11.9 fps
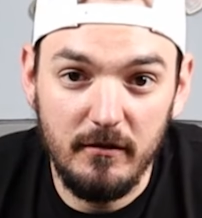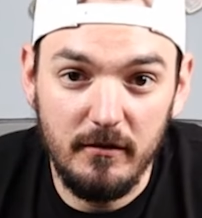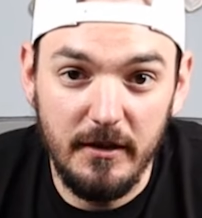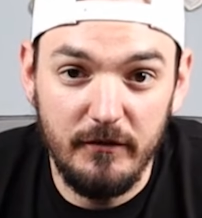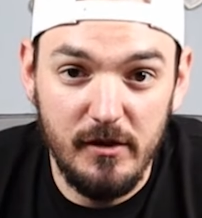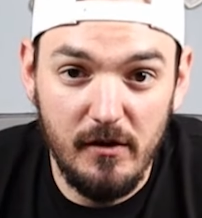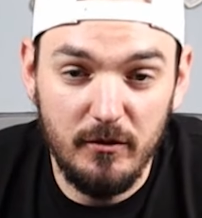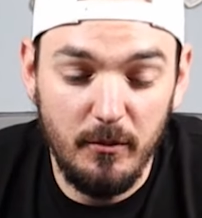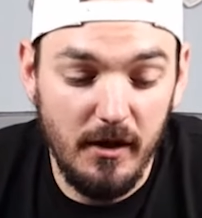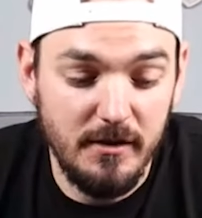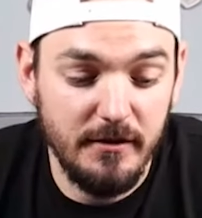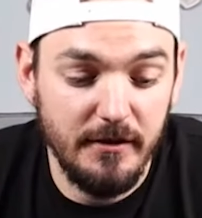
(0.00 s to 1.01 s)
If you ever
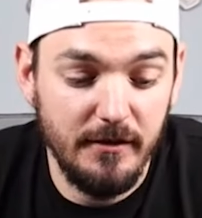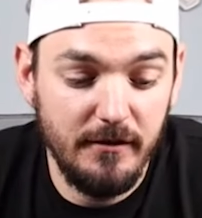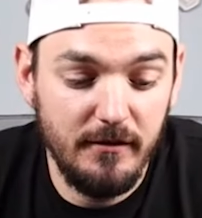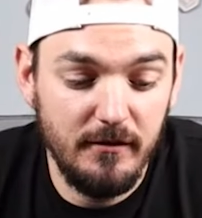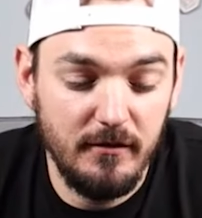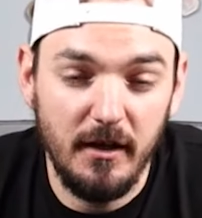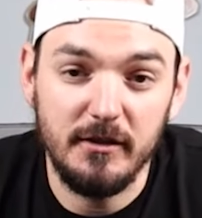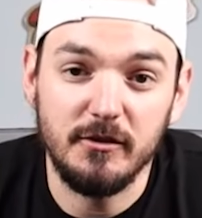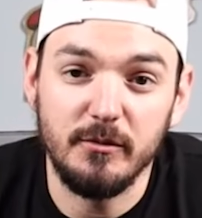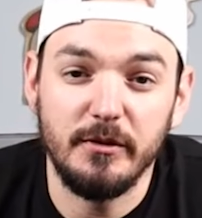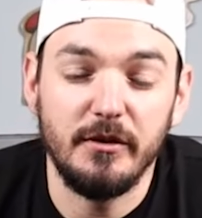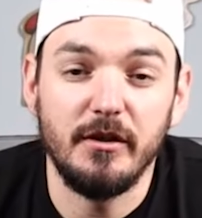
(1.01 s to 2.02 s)
watch this, I just
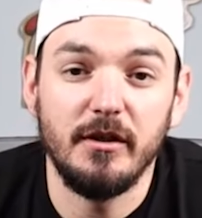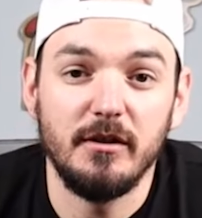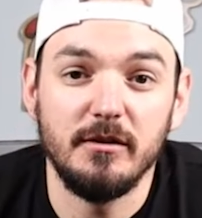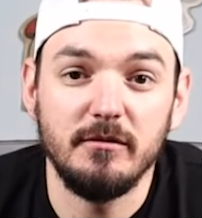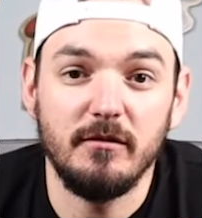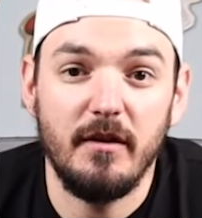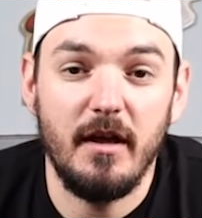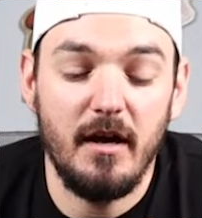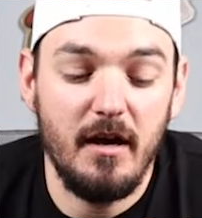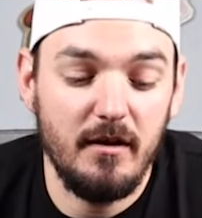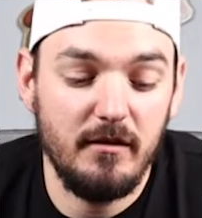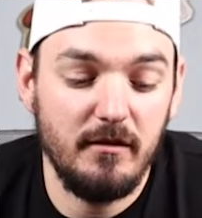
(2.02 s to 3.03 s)
want you to know
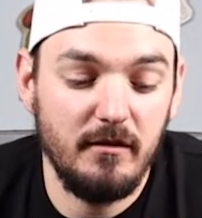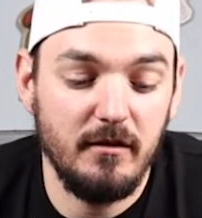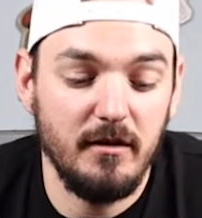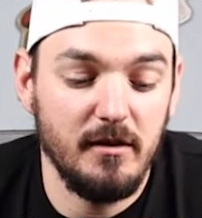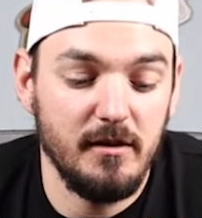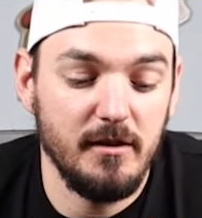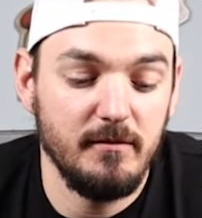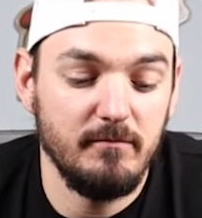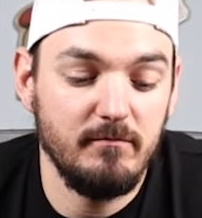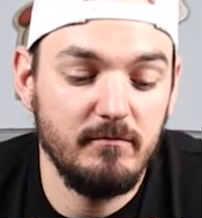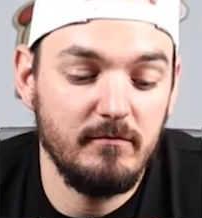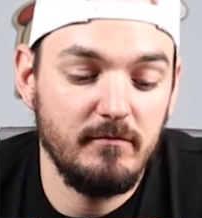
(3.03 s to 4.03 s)
that um,
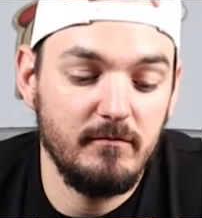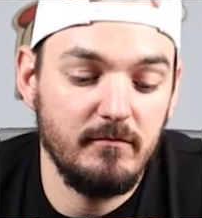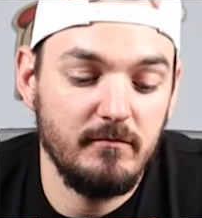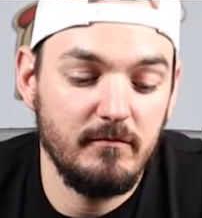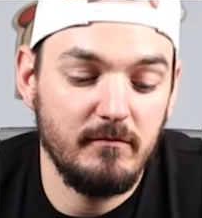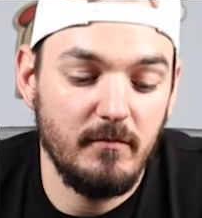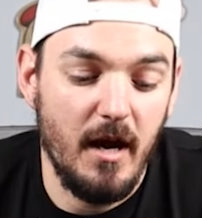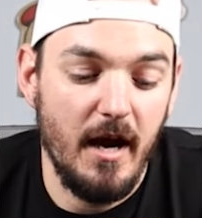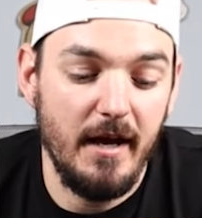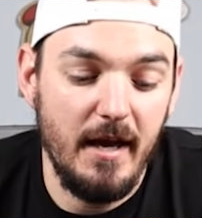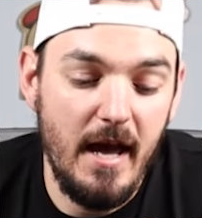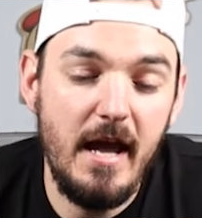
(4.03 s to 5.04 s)
I
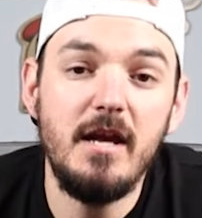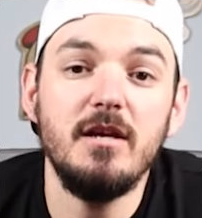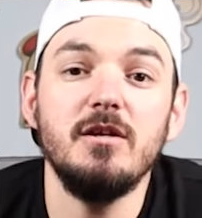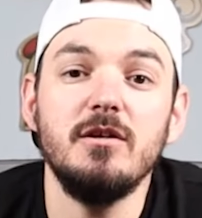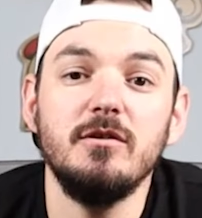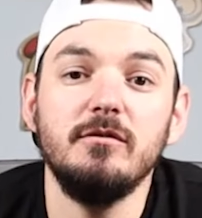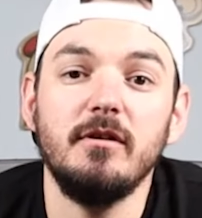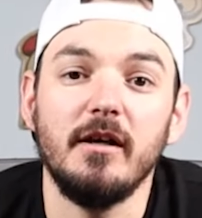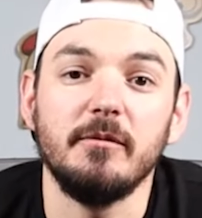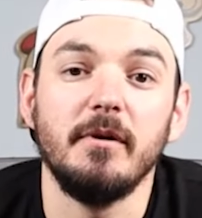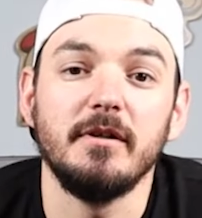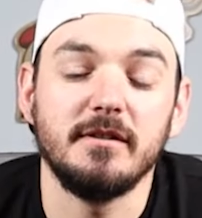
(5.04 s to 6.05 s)
hate you
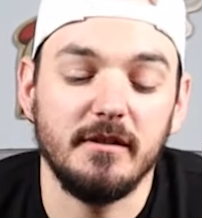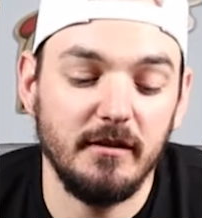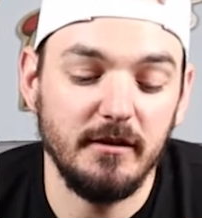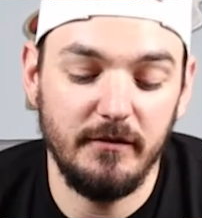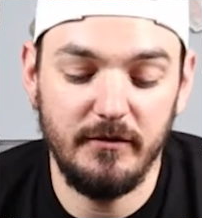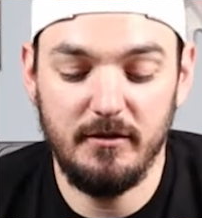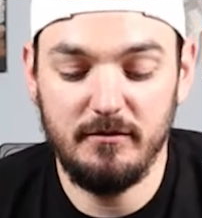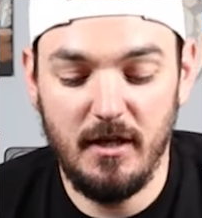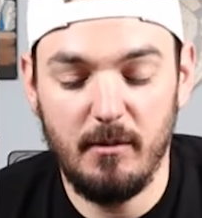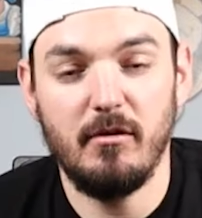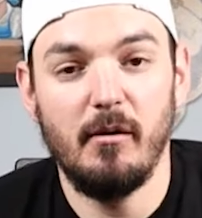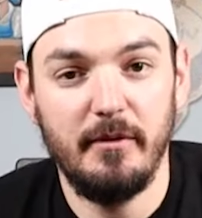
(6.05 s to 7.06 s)
as much as I love you. I
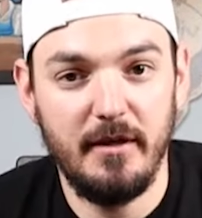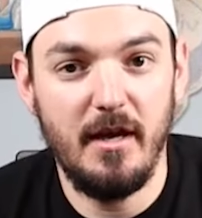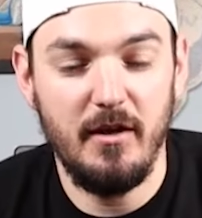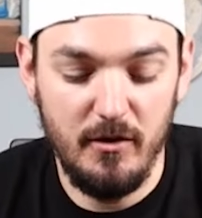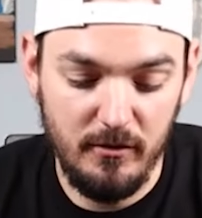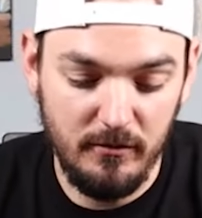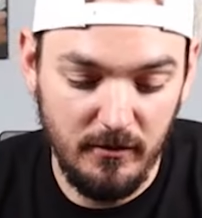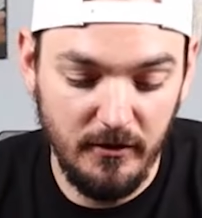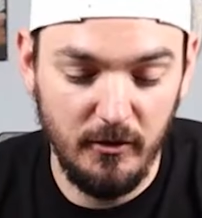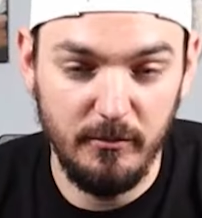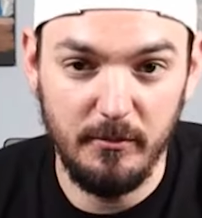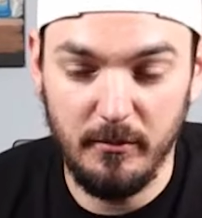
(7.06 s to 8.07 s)
probably hate you a
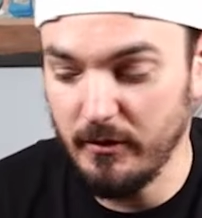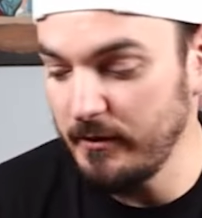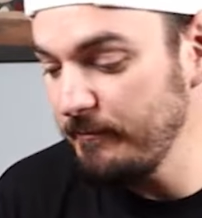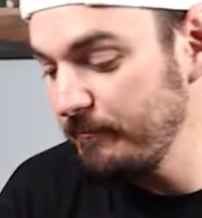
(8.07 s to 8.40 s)
little bit more.